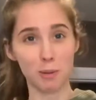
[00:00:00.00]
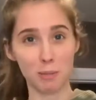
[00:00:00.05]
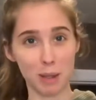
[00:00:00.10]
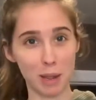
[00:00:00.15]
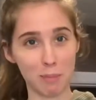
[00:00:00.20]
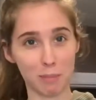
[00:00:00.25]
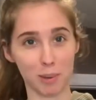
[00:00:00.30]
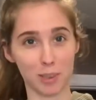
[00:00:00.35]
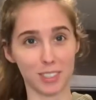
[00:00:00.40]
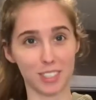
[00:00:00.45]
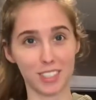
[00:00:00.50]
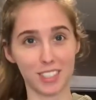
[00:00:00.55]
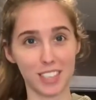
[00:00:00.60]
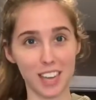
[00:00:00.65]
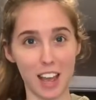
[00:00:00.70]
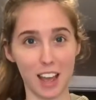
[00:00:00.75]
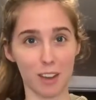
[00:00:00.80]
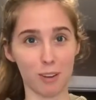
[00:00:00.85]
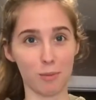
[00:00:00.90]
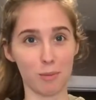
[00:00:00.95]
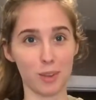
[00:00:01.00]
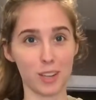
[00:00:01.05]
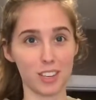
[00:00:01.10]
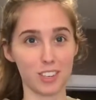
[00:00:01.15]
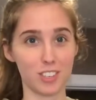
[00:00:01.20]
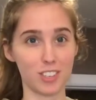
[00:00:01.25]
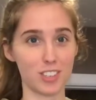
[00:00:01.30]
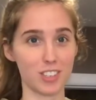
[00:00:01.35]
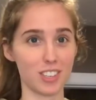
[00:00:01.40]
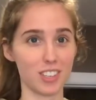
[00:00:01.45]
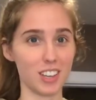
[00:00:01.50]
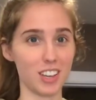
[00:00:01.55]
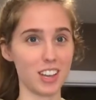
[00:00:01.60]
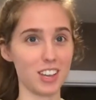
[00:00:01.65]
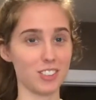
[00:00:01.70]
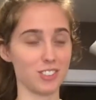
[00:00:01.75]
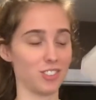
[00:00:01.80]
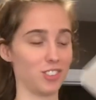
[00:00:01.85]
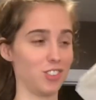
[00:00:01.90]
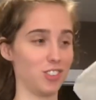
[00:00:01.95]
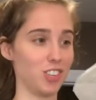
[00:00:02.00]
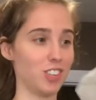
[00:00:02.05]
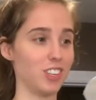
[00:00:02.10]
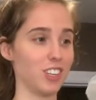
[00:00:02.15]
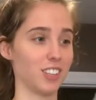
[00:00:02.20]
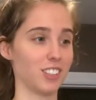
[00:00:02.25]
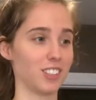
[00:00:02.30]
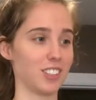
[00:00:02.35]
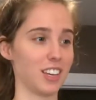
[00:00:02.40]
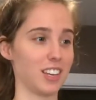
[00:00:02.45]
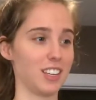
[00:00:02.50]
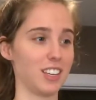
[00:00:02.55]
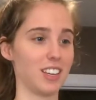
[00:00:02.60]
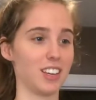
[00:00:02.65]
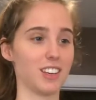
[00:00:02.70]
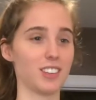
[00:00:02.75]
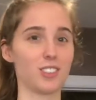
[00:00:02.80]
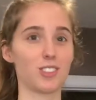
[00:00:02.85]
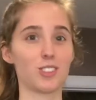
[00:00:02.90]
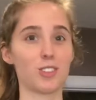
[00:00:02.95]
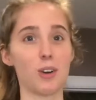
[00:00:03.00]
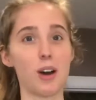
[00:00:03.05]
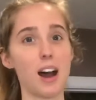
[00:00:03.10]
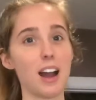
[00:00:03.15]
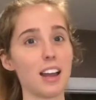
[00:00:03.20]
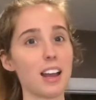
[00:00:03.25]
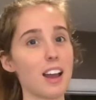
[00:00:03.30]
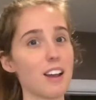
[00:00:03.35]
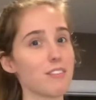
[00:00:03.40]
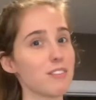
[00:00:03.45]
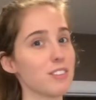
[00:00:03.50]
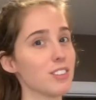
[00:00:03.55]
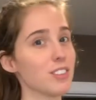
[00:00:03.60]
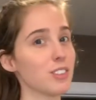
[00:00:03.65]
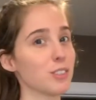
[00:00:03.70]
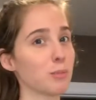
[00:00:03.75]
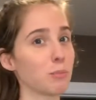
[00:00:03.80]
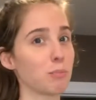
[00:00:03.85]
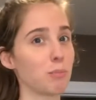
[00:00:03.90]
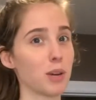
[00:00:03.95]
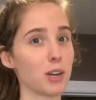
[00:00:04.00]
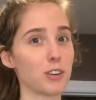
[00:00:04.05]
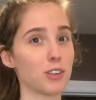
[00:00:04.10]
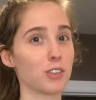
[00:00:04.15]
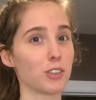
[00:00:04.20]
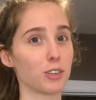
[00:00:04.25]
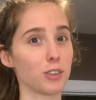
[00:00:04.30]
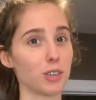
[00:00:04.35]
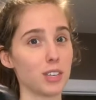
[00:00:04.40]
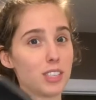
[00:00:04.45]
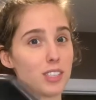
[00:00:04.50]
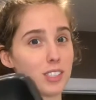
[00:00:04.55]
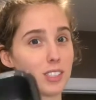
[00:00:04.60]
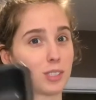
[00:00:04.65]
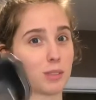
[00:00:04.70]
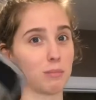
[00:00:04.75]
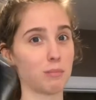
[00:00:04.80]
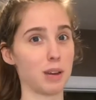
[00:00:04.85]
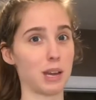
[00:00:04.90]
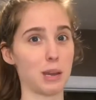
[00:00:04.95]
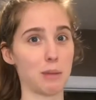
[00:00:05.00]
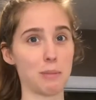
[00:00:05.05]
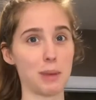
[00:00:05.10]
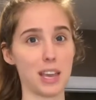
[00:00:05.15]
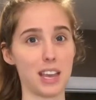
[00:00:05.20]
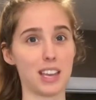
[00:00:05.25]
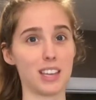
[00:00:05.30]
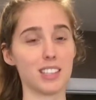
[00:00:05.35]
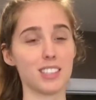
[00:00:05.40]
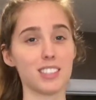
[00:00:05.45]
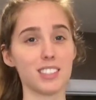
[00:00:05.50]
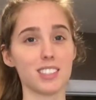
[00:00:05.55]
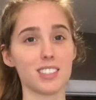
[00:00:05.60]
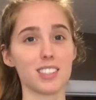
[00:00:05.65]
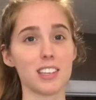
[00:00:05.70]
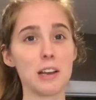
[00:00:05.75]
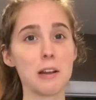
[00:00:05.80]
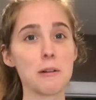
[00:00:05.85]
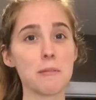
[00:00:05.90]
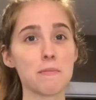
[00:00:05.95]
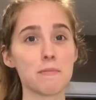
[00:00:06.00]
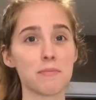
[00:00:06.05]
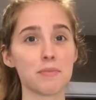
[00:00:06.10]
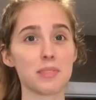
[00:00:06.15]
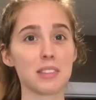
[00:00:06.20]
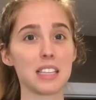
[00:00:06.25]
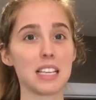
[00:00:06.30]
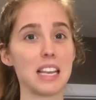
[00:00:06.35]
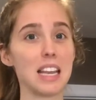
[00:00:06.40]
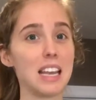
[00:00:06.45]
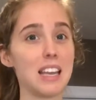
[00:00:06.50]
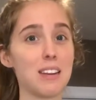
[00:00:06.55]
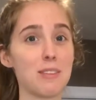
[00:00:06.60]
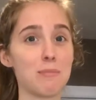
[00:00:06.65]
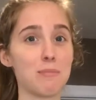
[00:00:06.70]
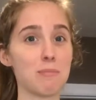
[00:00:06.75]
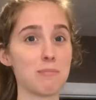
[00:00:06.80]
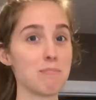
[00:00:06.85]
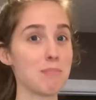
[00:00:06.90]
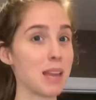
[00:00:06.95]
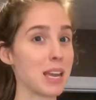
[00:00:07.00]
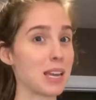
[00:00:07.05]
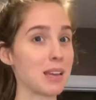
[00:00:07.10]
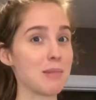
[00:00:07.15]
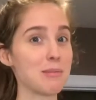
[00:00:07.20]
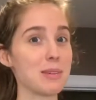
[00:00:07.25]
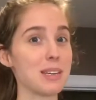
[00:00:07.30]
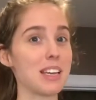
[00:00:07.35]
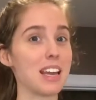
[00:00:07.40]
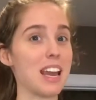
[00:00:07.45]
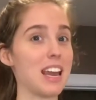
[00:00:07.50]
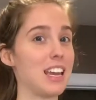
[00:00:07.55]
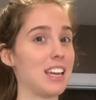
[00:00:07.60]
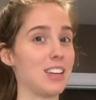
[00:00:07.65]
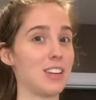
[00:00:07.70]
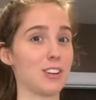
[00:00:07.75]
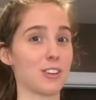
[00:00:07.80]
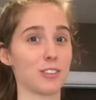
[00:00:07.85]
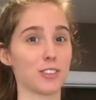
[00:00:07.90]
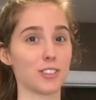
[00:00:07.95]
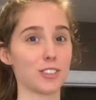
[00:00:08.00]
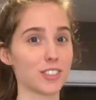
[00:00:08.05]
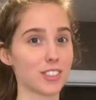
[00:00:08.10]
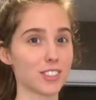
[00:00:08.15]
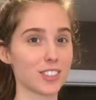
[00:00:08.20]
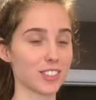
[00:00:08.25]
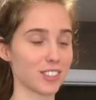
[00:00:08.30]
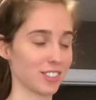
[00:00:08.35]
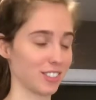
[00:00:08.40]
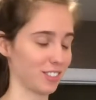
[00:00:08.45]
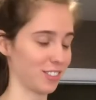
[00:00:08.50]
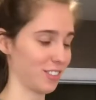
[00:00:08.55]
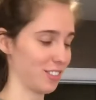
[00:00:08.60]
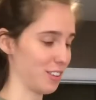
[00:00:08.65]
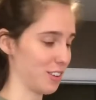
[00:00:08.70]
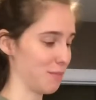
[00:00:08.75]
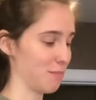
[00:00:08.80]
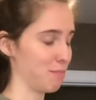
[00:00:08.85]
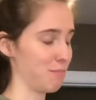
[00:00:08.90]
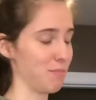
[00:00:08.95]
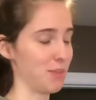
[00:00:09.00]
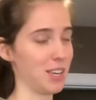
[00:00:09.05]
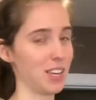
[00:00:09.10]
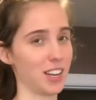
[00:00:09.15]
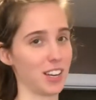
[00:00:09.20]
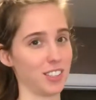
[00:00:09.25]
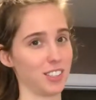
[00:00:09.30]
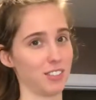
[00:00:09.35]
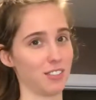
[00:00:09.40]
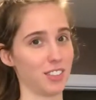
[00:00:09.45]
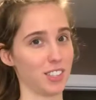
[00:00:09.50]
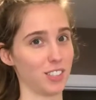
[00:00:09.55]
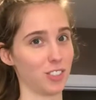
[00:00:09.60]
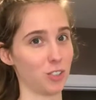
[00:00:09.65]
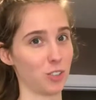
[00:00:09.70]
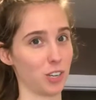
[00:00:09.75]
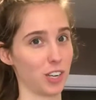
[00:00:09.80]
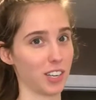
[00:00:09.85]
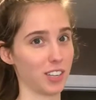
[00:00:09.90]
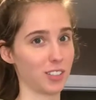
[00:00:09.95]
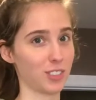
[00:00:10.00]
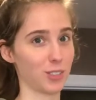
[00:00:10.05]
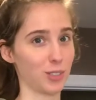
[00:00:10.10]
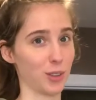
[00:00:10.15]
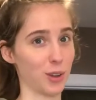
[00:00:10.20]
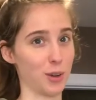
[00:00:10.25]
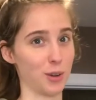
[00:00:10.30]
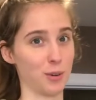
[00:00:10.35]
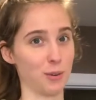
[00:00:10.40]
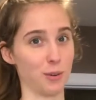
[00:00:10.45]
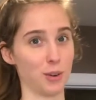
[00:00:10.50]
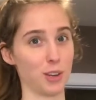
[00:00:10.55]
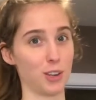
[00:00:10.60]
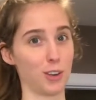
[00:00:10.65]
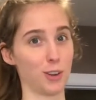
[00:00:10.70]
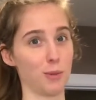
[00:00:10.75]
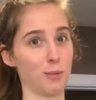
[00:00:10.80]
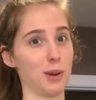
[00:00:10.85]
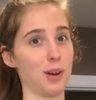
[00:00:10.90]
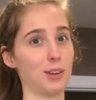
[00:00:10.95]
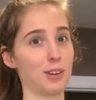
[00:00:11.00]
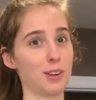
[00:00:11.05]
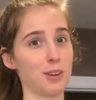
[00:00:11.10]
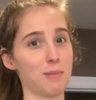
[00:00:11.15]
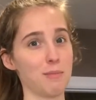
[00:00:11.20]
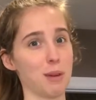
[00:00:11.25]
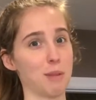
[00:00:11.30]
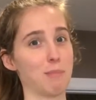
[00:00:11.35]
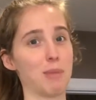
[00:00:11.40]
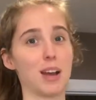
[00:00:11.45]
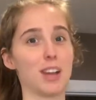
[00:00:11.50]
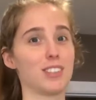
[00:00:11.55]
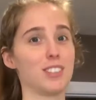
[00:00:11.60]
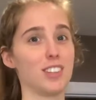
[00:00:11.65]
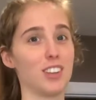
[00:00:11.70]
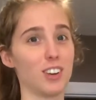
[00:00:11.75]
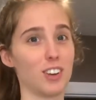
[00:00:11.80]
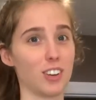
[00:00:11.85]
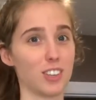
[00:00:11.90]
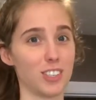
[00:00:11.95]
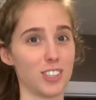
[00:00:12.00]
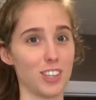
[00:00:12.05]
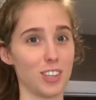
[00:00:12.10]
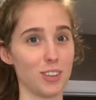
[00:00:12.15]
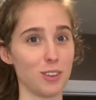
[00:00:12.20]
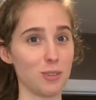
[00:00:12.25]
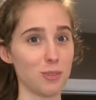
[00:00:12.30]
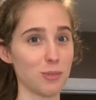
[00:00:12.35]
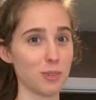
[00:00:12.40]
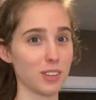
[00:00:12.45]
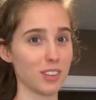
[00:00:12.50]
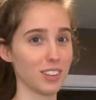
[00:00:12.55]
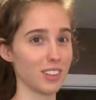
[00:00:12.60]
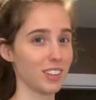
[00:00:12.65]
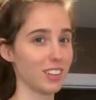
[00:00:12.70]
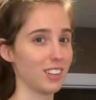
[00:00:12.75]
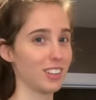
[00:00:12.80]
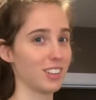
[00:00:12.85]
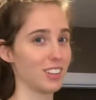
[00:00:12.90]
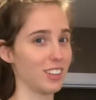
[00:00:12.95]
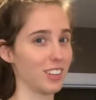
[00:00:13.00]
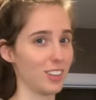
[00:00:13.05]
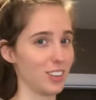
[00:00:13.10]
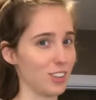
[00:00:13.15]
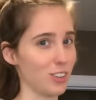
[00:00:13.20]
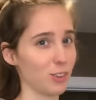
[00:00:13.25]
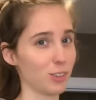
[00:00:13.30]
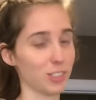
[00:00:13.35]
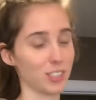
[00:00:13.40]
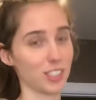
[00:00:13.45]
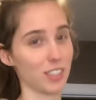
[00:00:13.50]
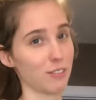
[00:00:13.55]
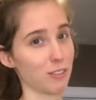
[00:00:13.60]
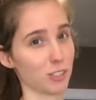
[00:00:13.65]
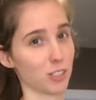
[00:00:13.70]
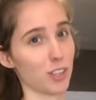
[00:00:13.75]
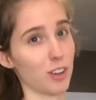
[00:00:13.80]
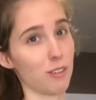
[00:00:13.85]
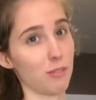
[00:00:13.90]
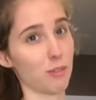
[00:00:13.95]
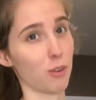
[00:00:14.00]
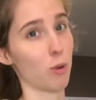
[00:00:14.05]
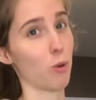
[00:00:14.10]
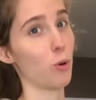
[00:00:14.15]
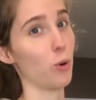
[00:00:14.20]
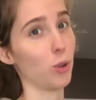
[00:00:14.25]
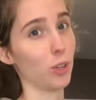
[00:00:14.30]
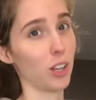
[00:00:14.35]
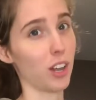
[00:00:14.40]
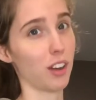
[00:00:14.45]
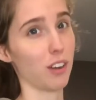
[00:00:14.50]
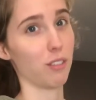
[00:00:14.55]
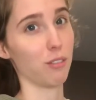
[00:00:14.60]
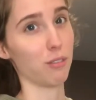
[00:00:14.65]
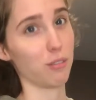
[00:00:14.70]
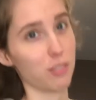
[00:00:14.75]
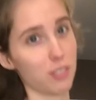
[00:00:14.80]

paper instead, which is a genius idea. So I haven't buttered or greased my pans in maybe 8 years because of this trick. So you're welcome, I'm passing it on to you. You can save yourself a whole lot of